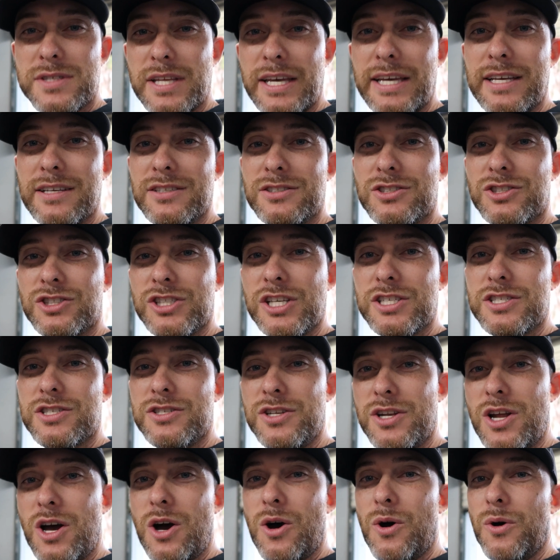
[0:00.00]
things, just
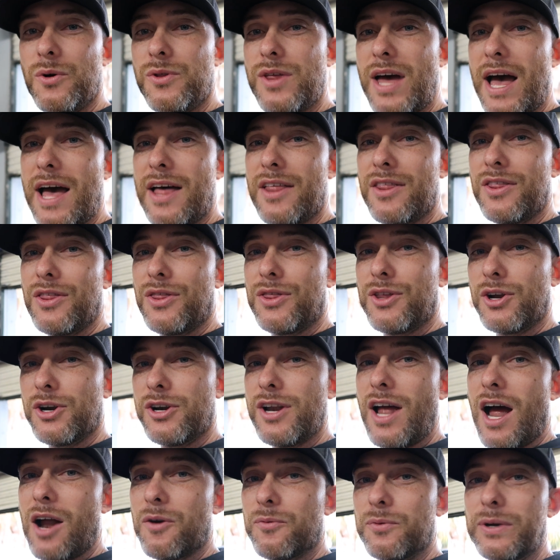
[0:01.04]
know that they're
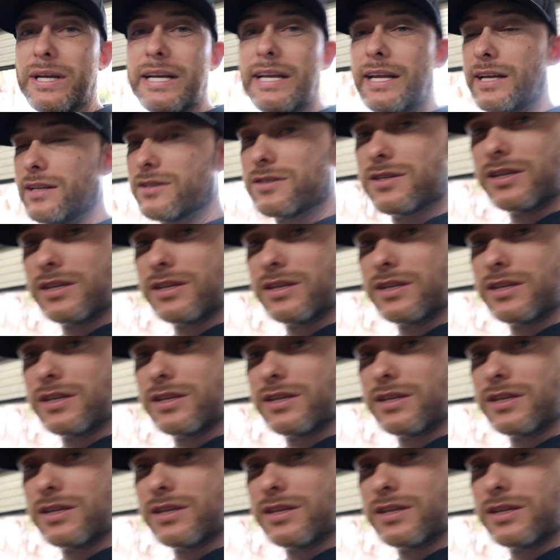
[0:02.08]
not reading